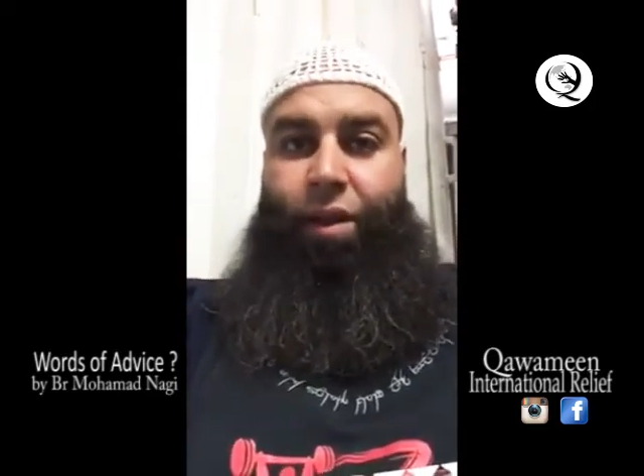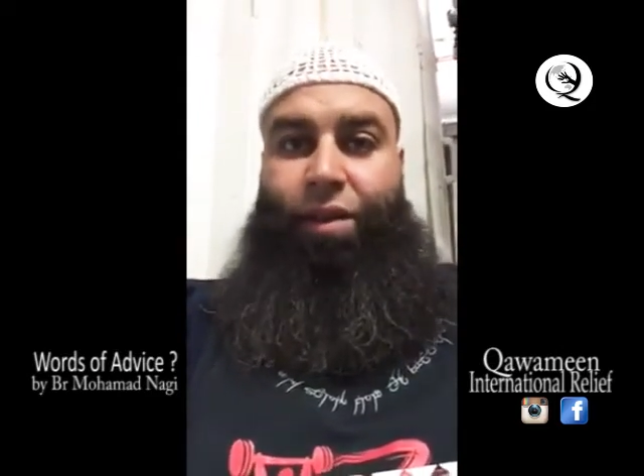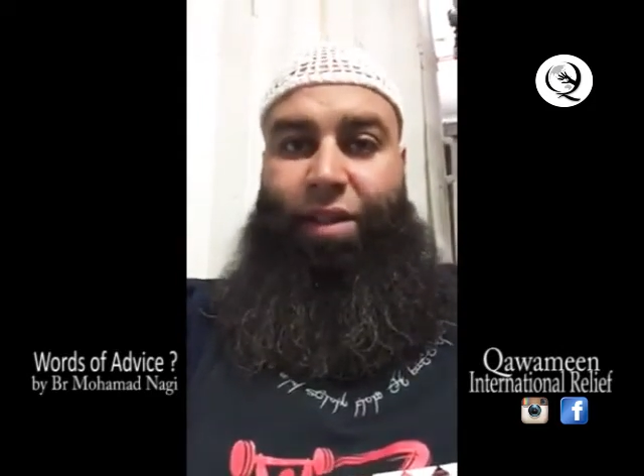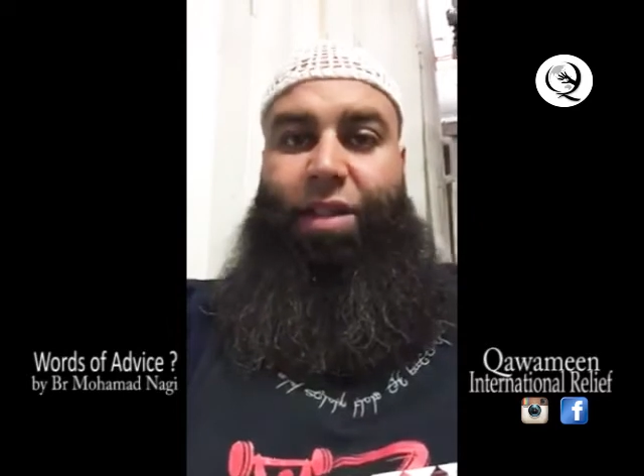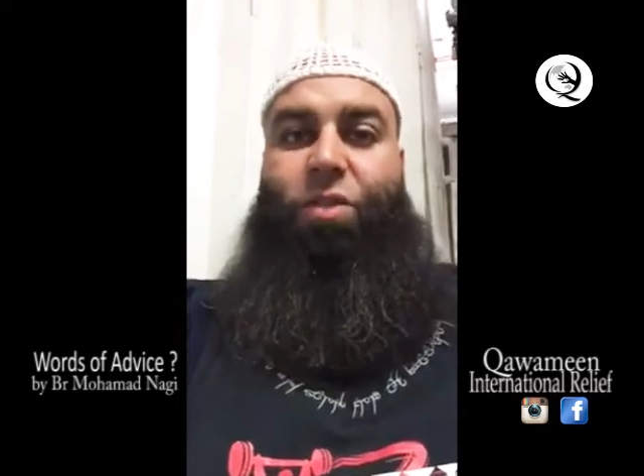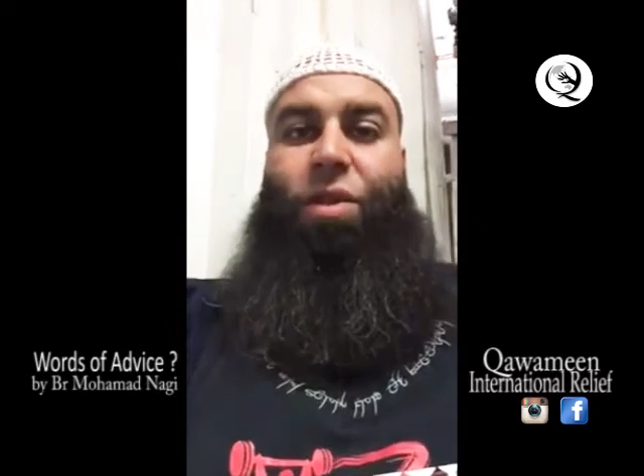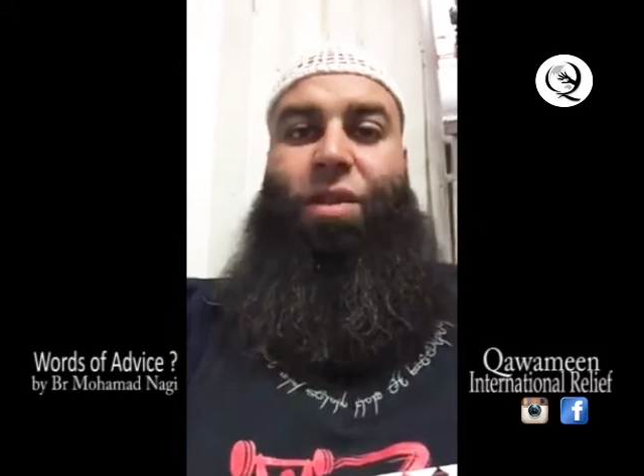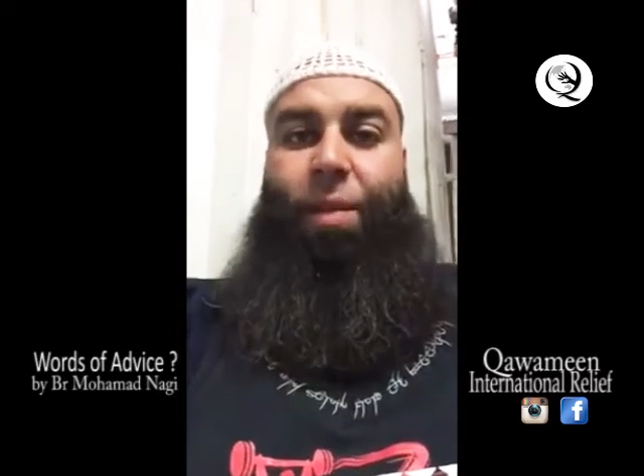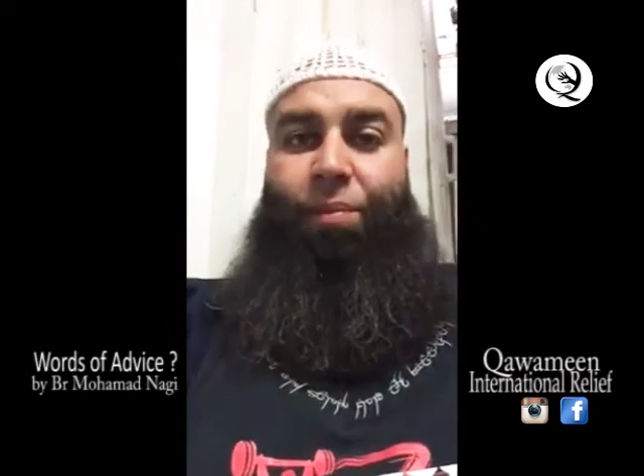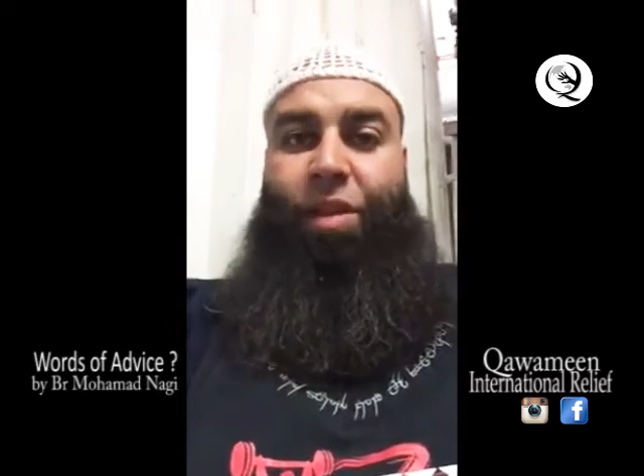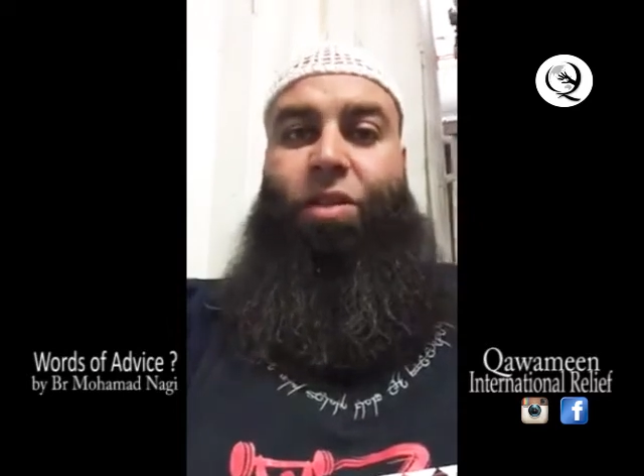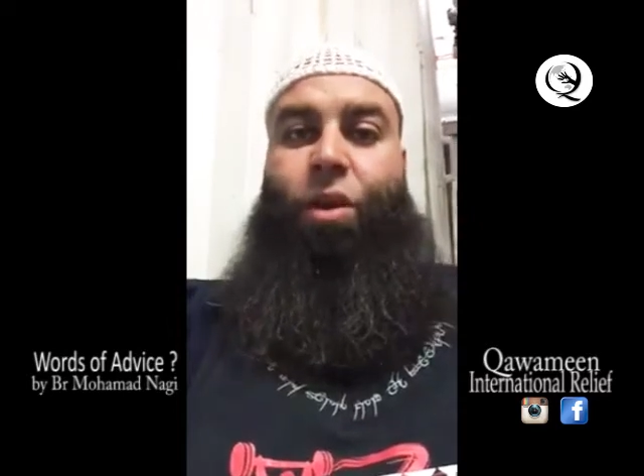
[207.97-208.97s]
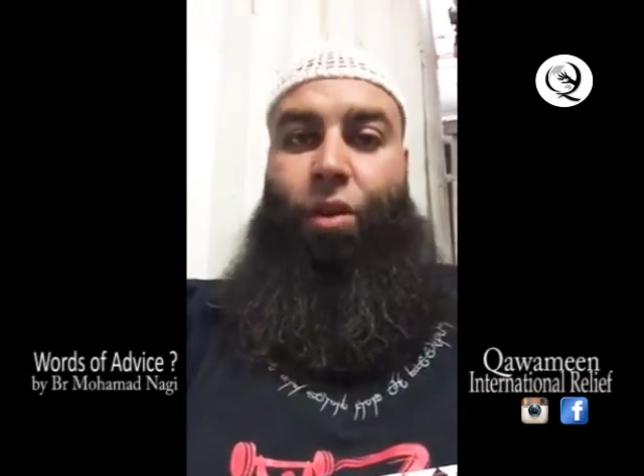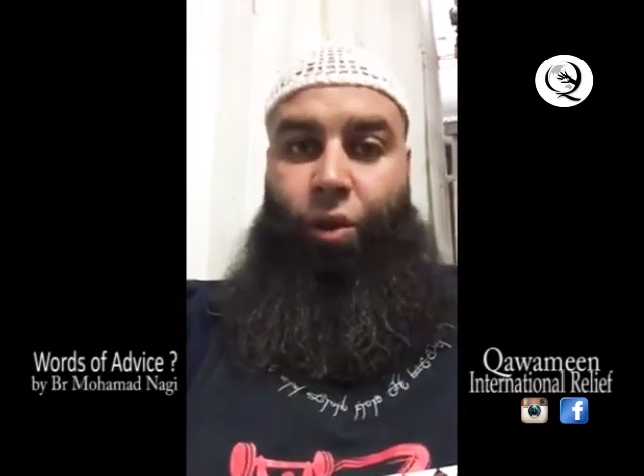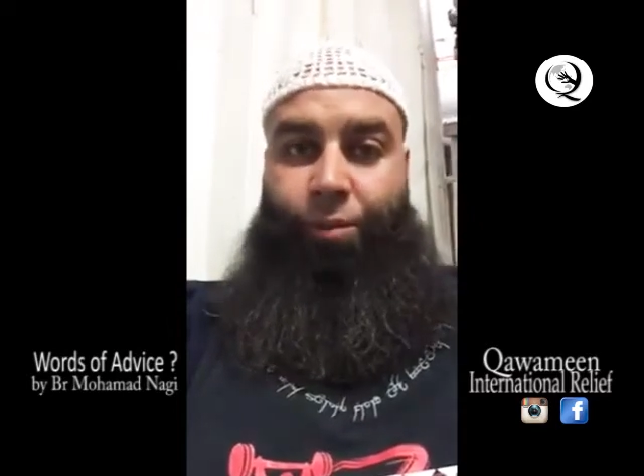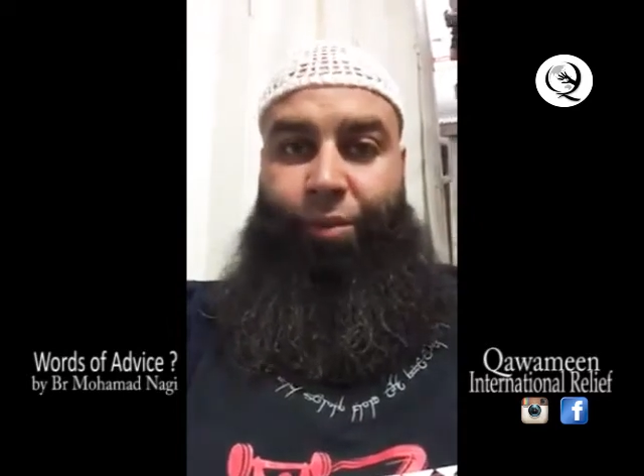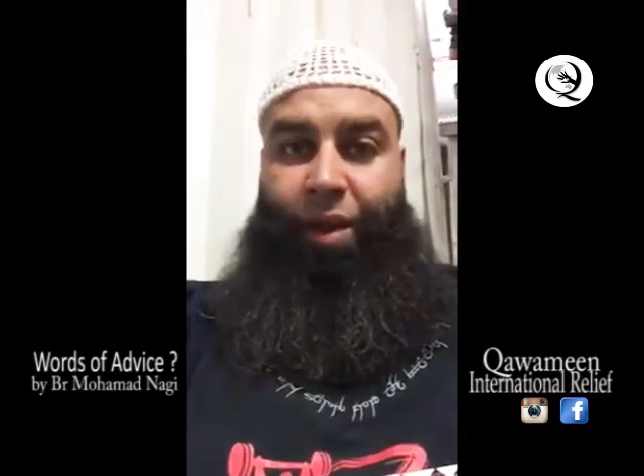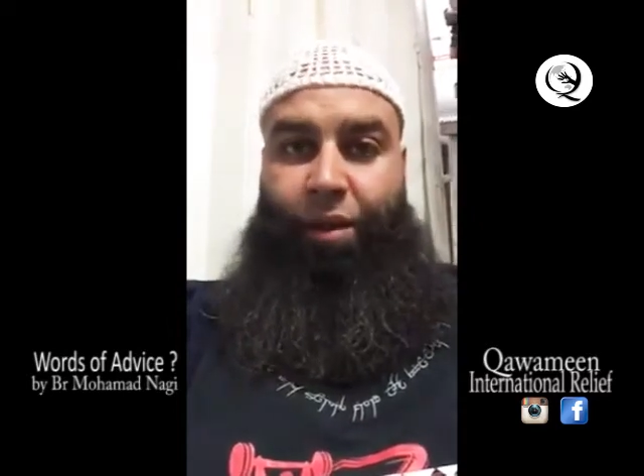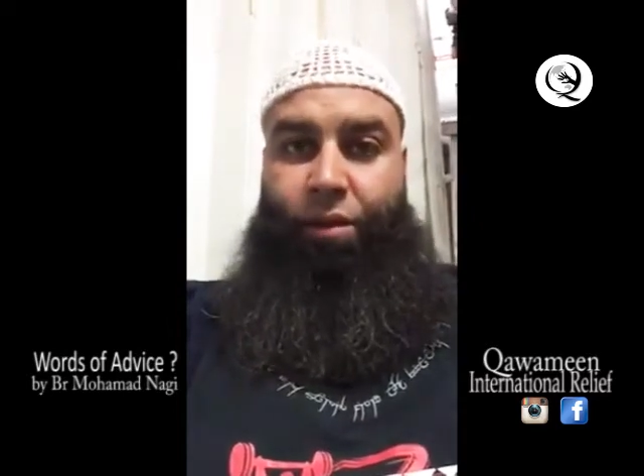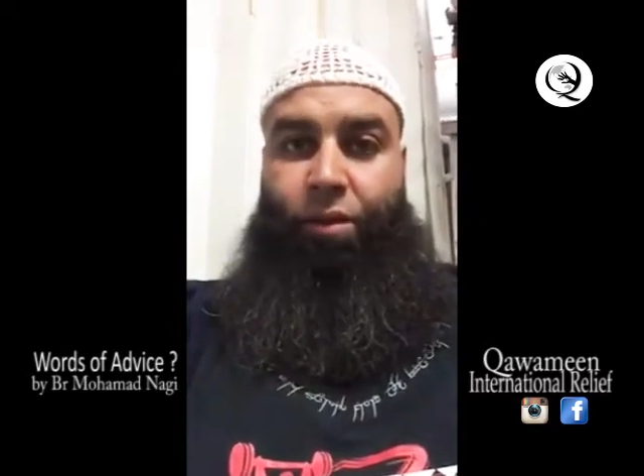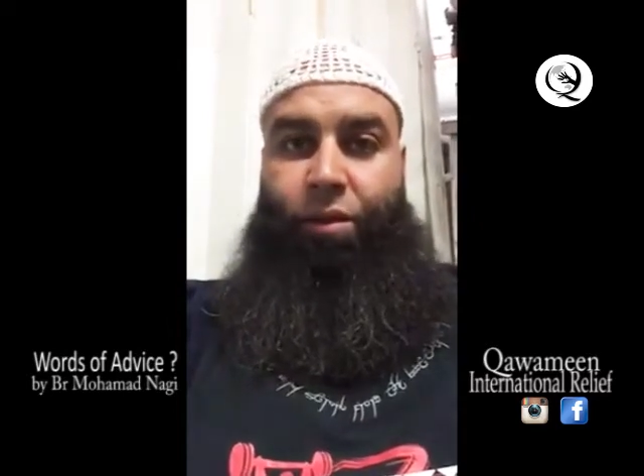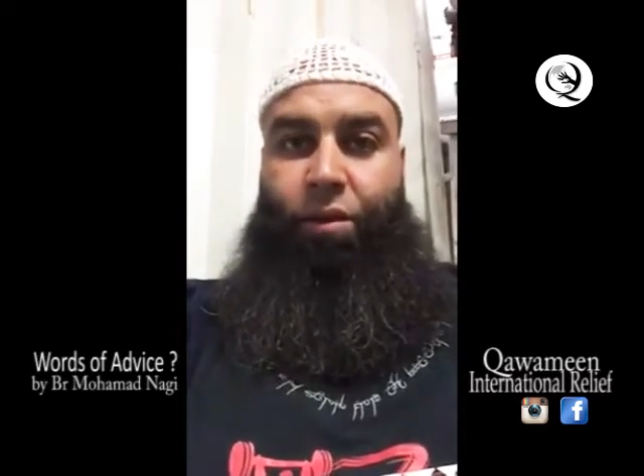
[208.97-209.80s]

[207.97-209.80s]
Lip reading: This is what's happening to the ummah.